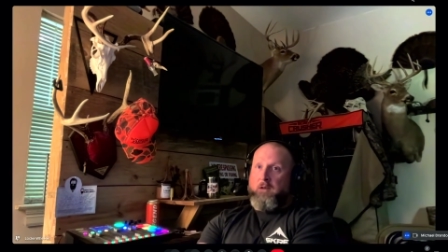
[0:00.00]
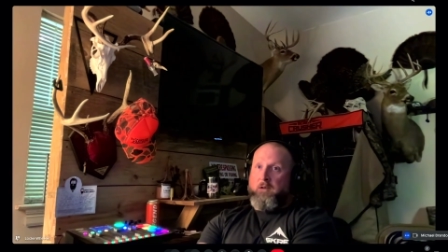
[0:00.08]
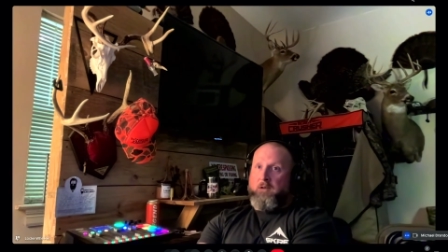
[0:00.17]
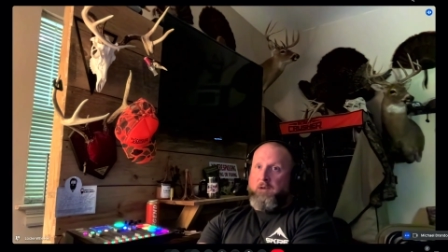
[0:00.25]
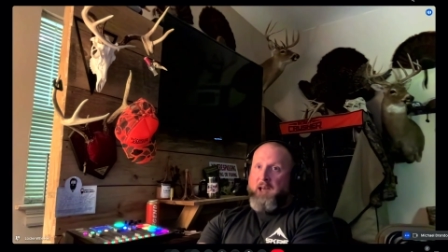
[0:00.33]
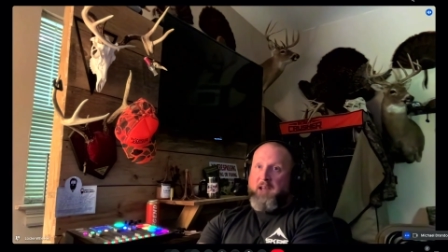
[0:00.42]

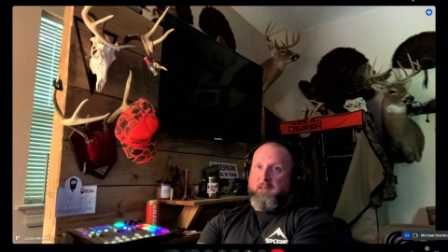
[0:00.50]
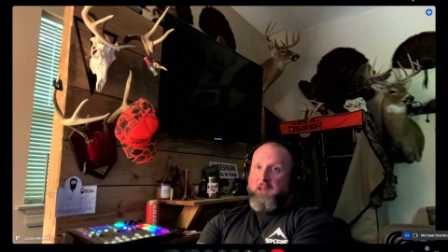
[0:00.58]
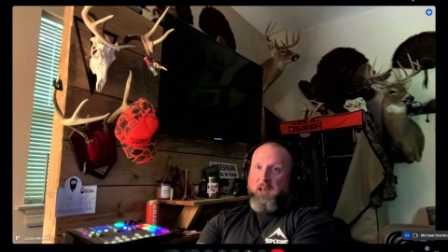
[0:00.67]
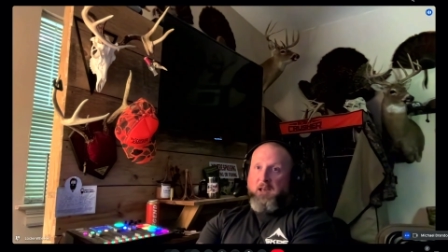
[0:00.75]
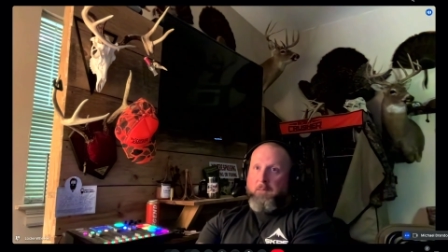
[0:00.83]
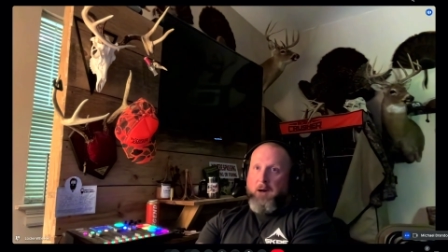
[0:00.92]
you can't
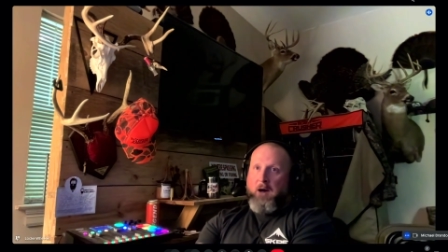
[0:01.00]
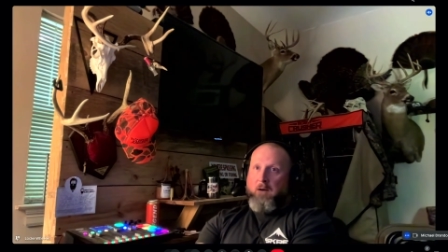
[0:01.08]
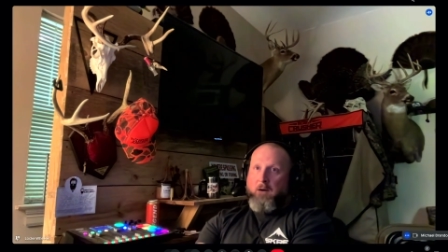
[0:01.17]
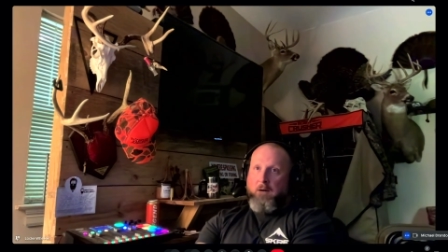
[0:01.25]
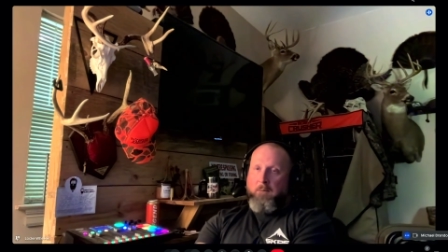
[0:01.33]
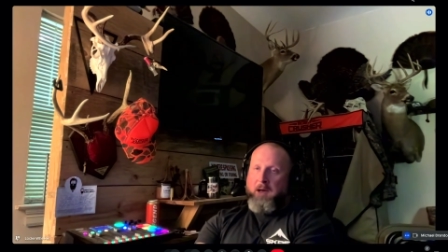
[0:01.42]
think about,
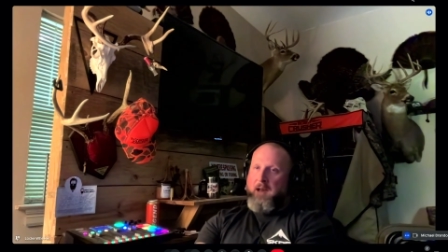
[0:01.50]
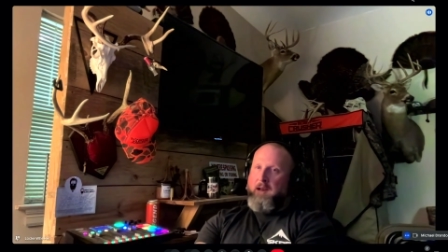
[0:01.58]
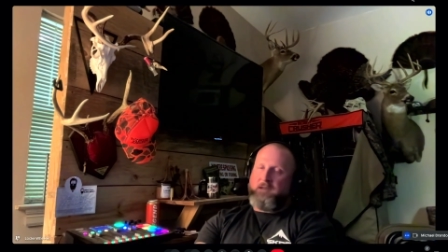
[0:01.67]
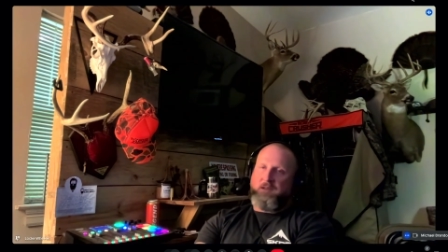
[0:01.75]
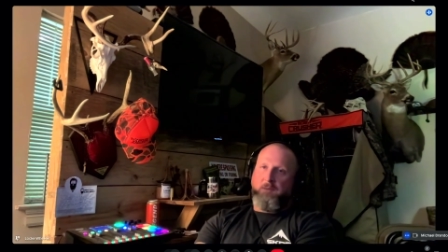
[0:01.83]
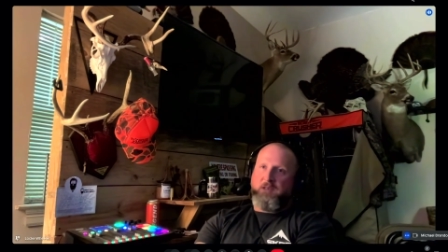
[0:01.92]
man,
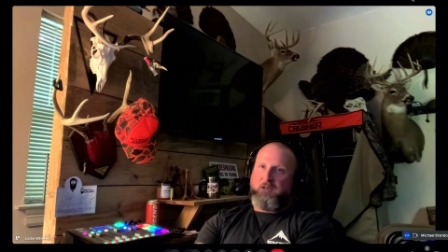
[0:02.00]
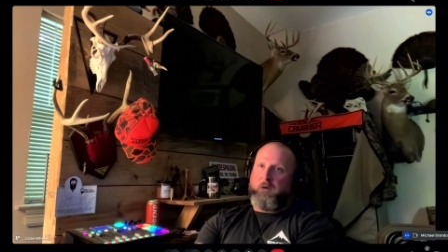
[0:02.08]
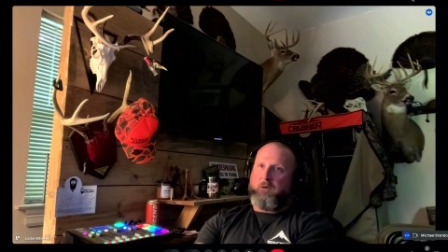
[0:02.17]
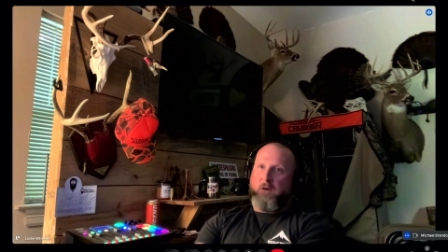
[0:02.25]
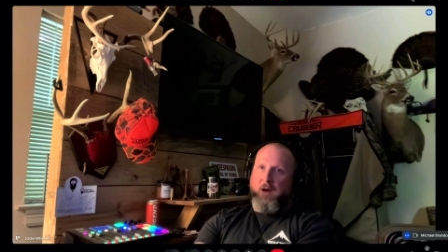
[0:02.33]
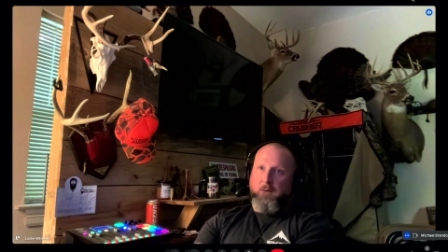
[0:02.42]
it's gonna be so
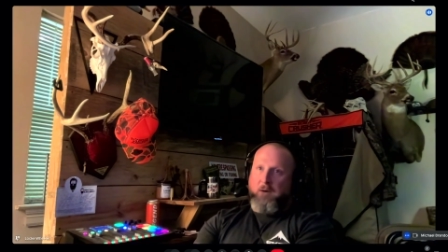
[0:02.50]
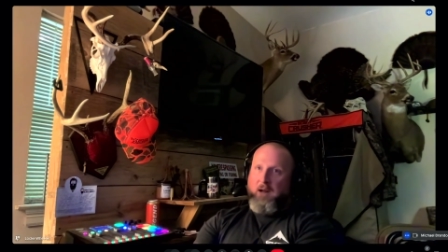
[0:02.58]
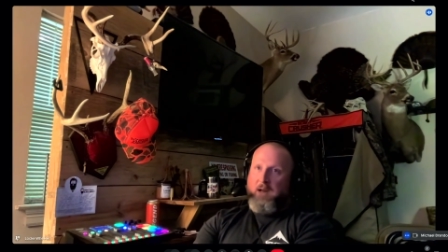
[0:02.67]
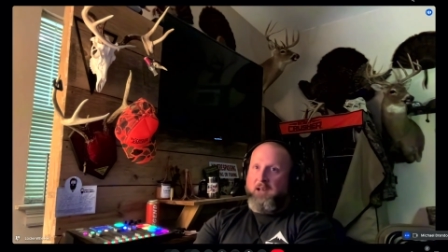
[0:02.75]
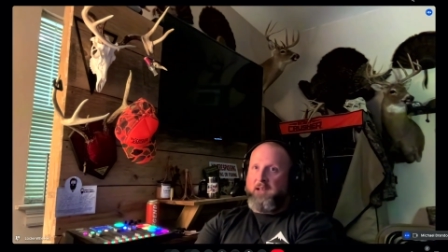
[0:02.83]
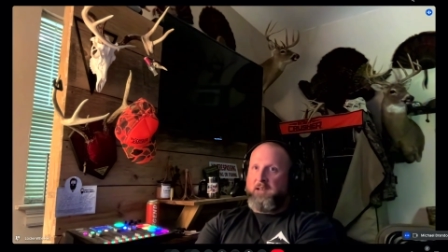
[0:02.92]
great when I
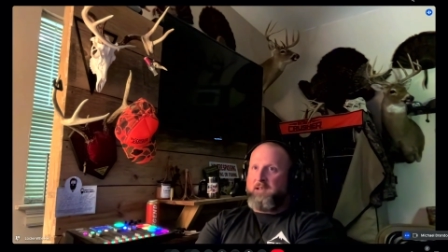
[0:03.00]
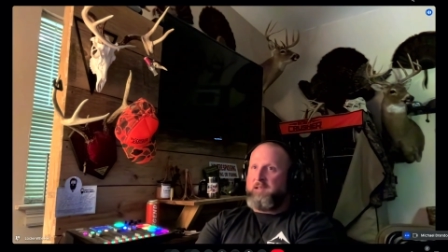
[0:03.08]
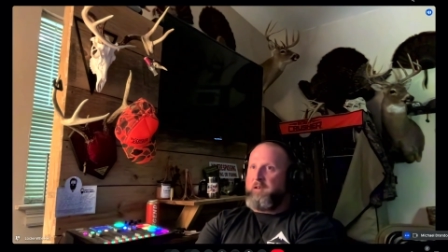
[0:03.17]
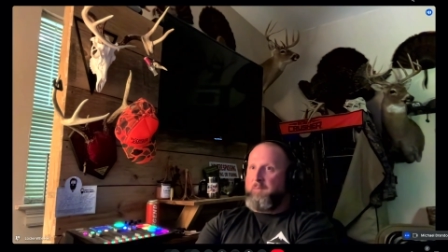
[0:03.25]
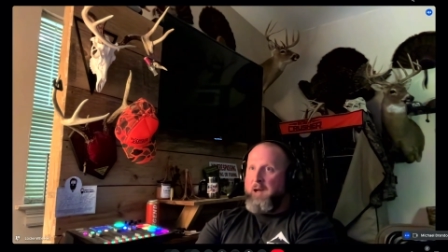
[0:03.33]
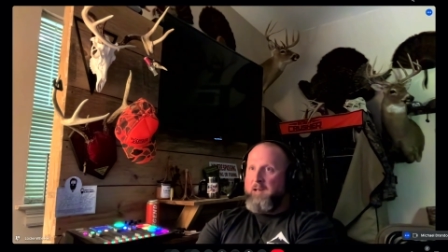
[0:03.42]
take this
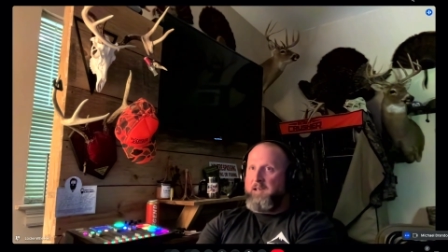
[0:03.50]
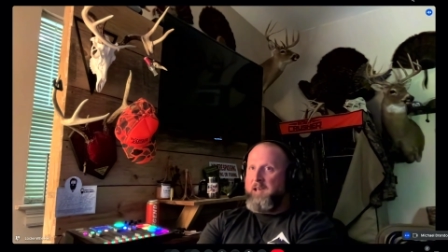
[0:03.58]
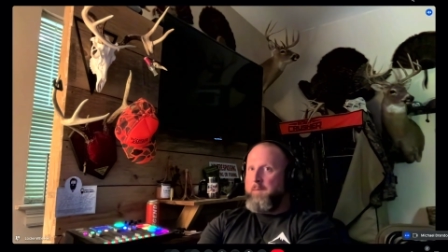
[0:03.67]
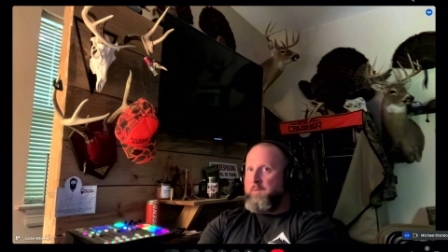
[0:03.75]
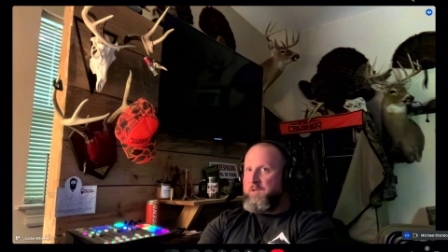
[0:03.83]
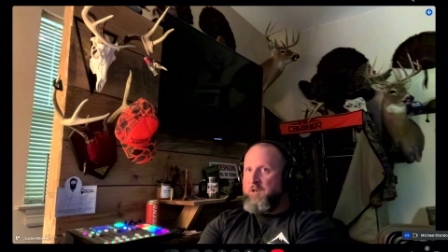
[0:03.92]
deer back to
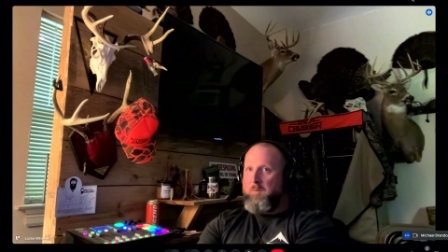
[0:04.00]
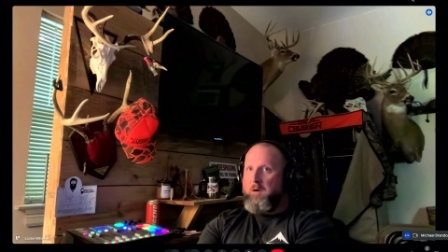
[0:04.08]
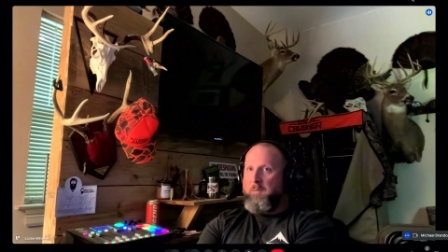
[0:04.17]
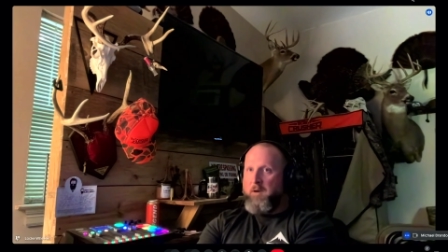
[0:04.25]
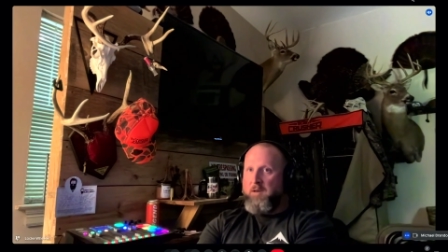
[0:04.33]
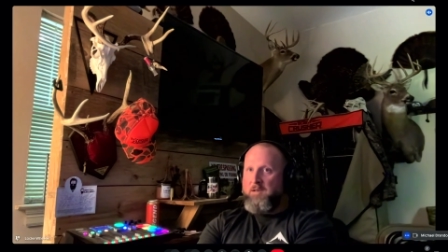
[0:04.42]
camp and show my
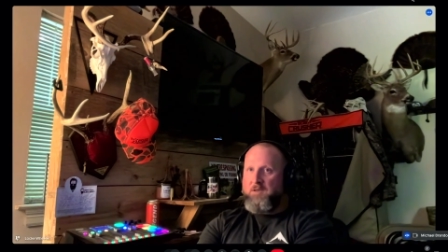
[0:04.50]
buddies.